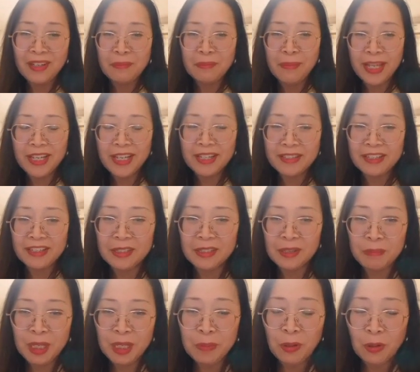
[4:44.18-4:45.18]
make
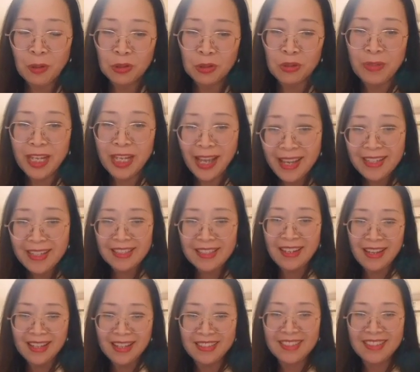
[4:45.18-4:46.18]
the people to be
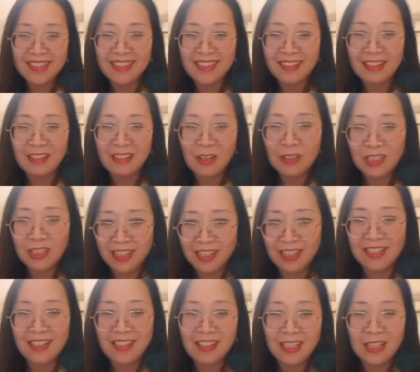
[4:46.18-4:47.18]
excellent, not
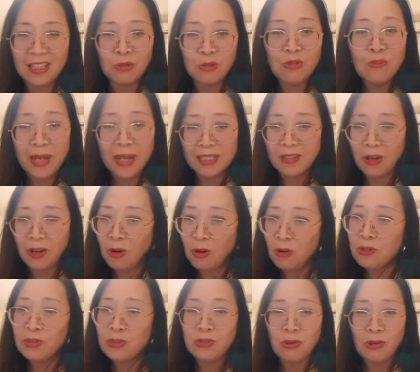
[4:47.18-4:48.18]
just at school, but
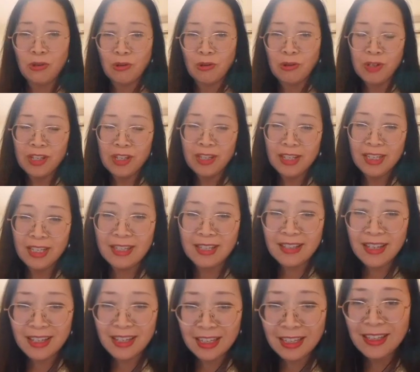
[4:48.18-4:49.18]
also
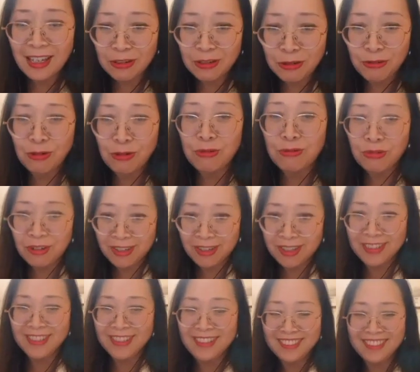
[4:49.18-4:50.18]
in the industrial
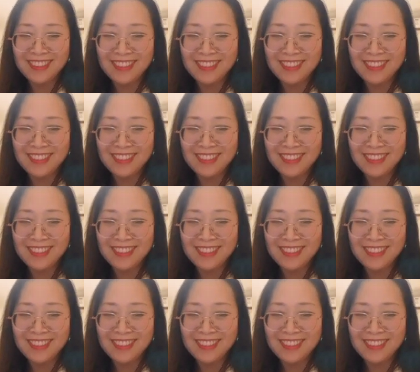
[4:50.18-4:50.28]
world.